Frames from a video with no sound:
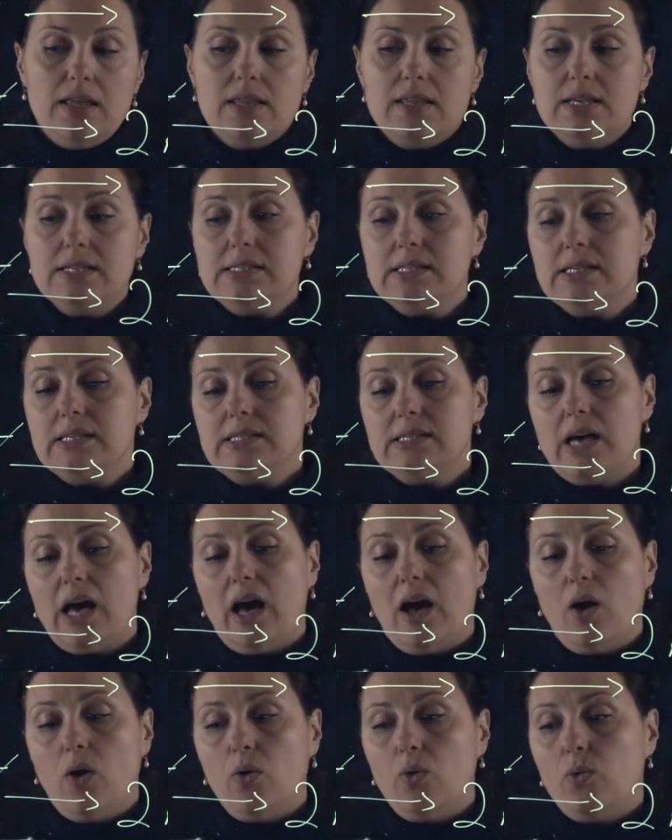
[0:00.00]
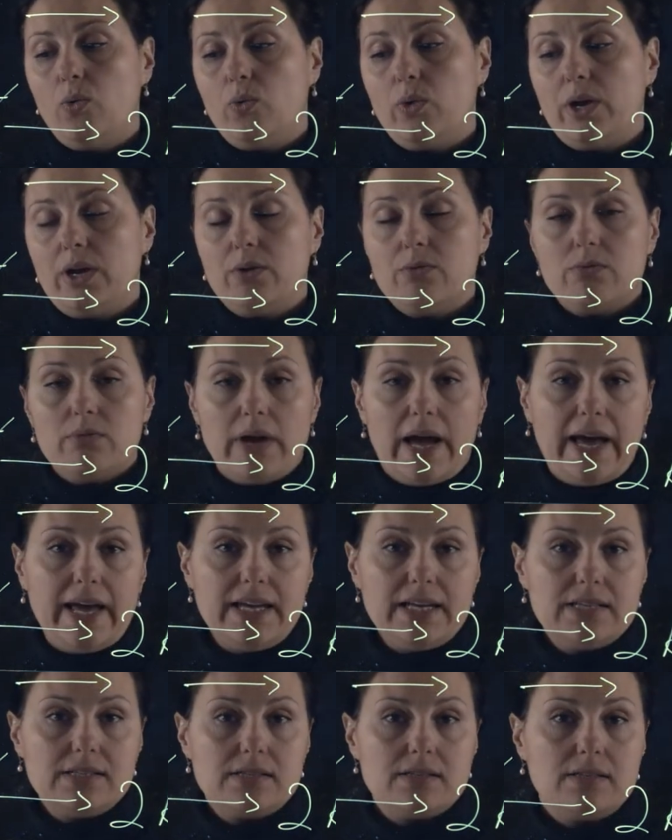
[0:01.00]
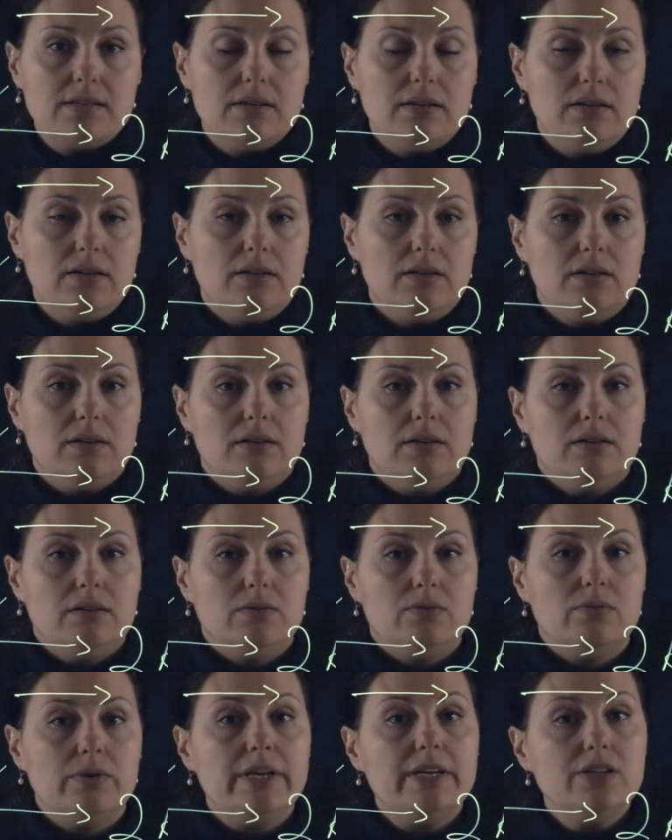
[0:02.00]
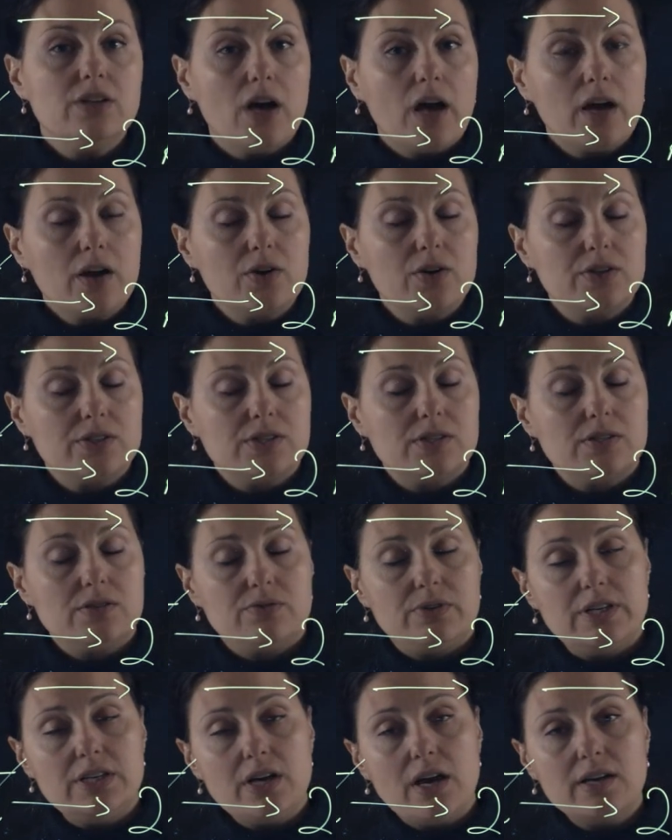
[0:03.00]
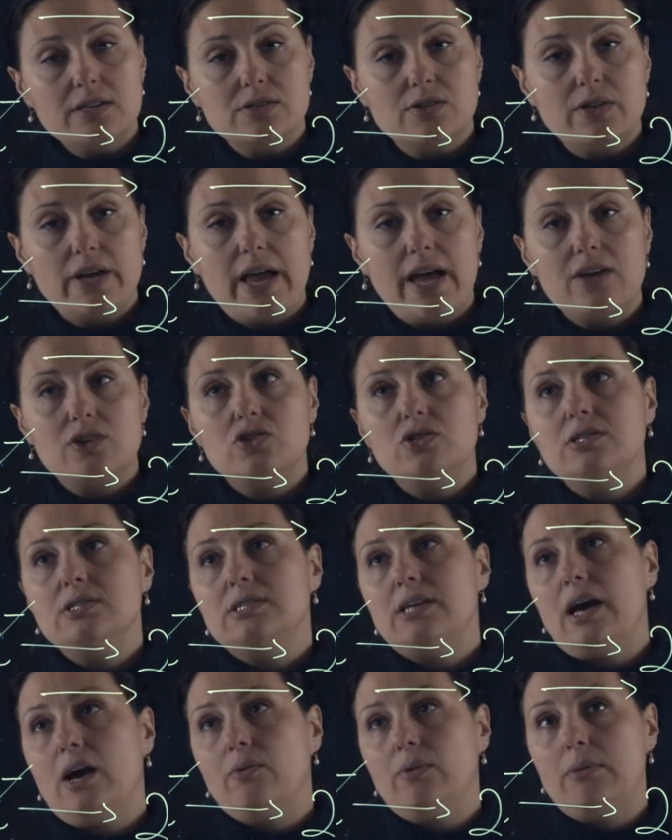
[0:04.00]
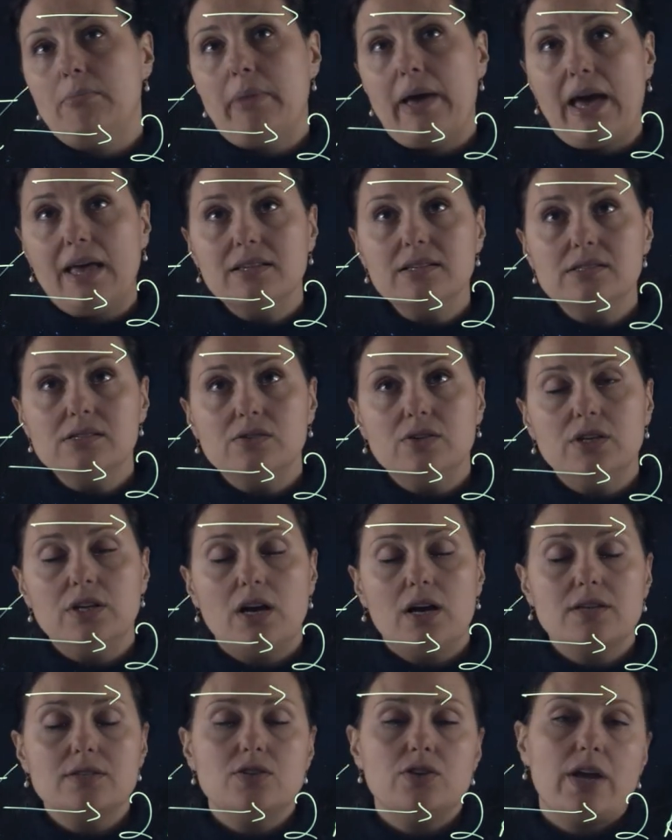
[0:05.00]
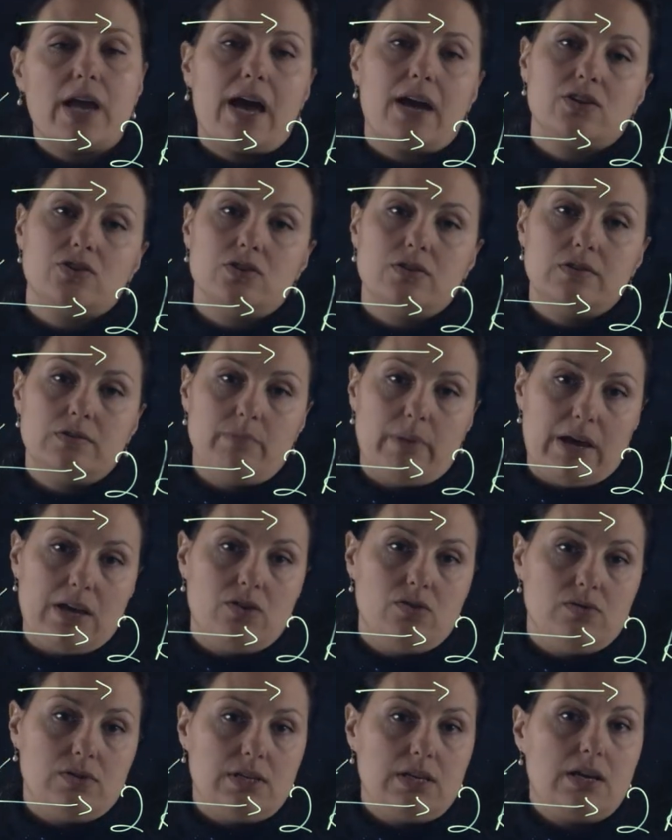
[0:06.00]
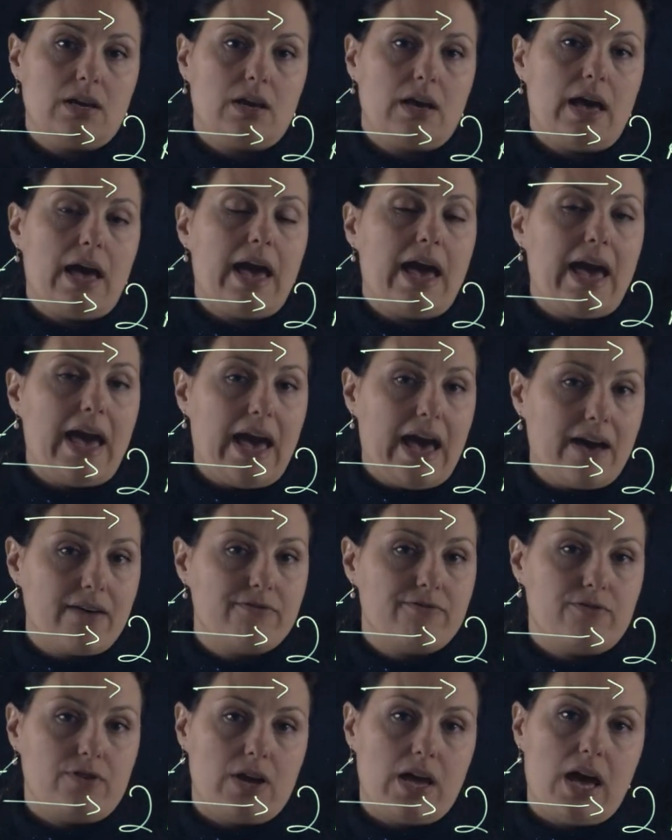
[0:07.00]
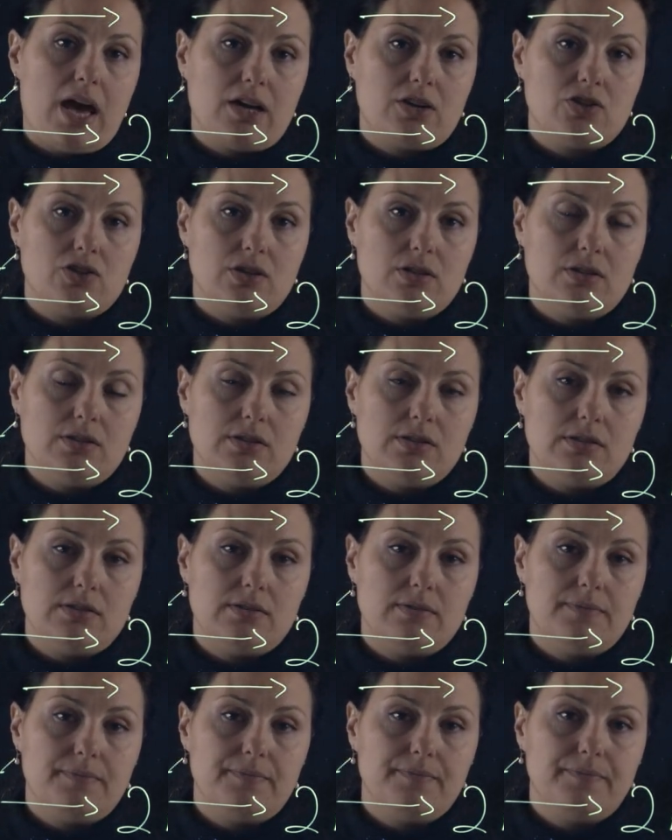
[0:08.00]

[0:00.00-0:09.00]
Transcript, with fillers: This is how we write redox, redox reactions, how we balance redox reactions by using half reactions.